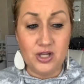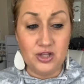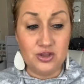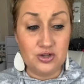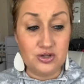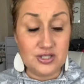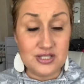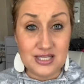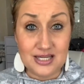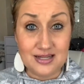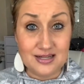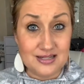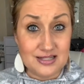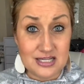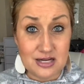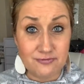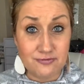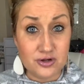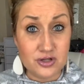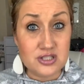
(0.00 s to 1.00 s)
and they're seeing
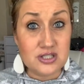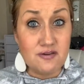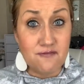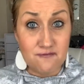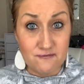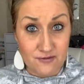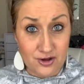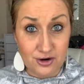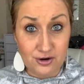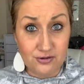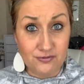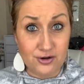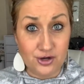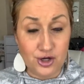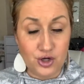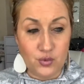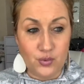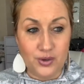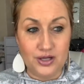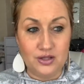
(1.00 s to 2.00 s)
difference very,
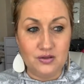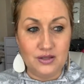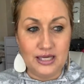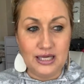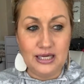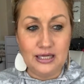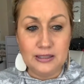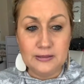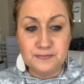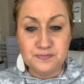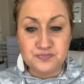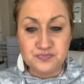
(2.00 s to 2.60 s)
very quickly.